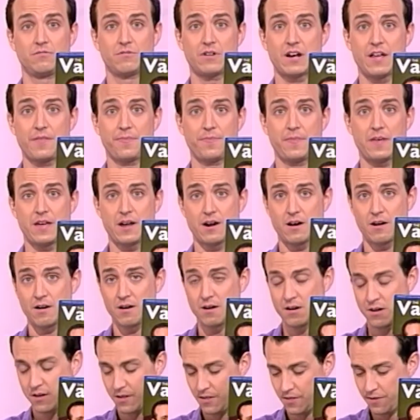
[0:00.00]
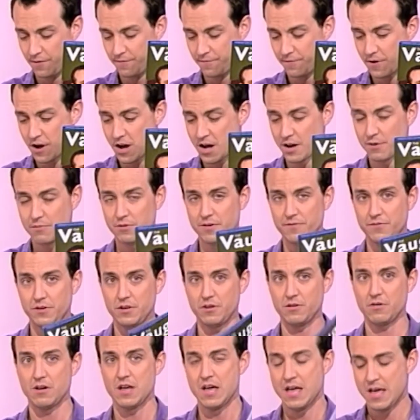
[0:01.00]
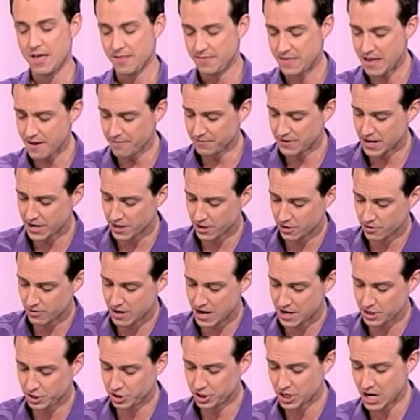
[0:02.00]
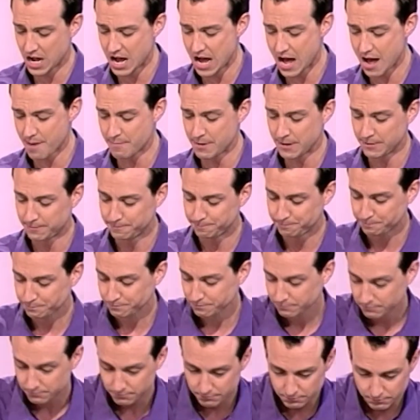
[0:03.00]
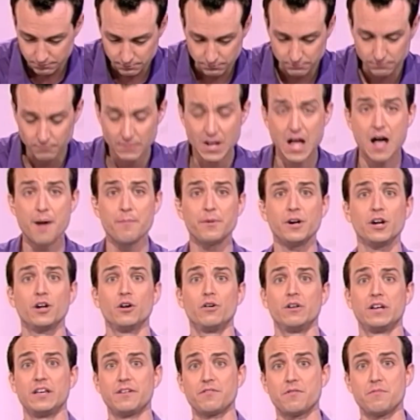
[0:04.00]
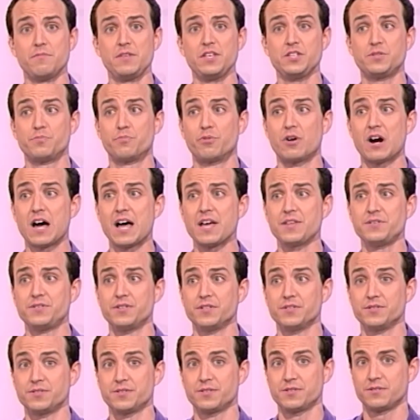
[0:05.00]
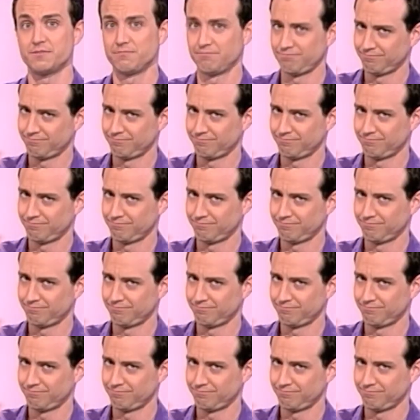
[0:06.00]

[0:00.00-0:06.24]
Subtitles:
Right there, The Vaughan Review. They've done a great job. I'm gonna go give them these prizes.